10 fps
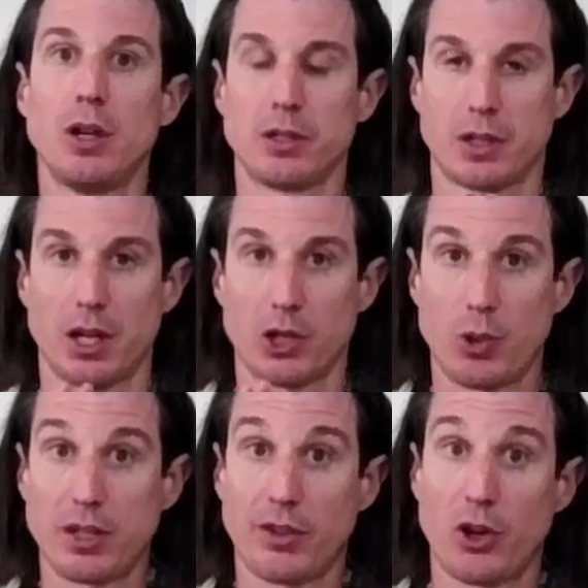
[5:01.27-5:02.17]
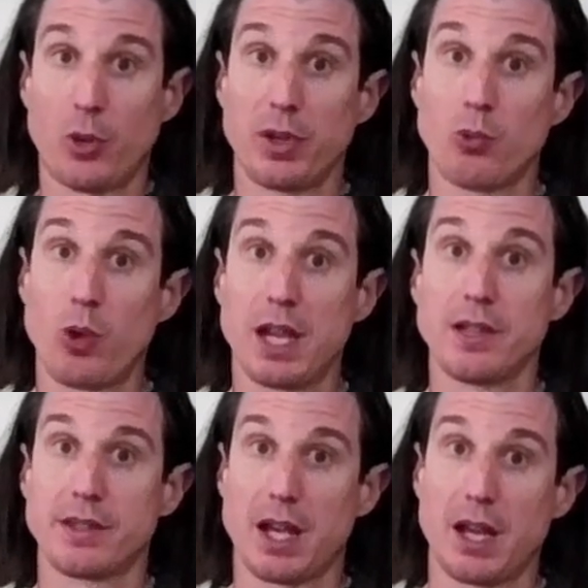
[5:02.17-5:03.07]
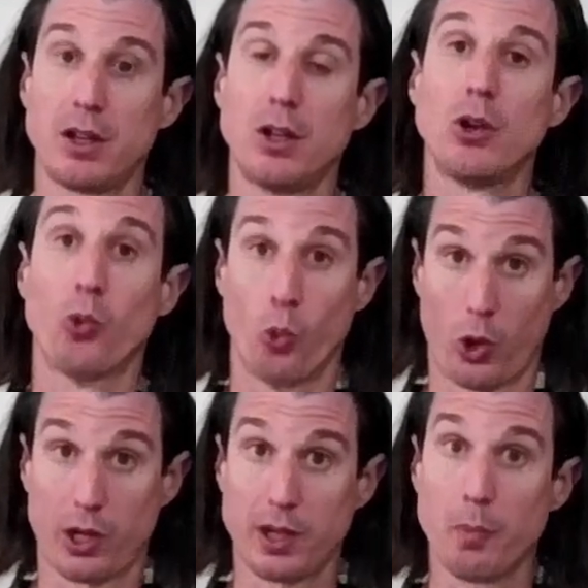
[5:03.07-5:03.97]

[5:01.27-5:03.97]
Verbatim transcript: to kind of create the therapy in ways that work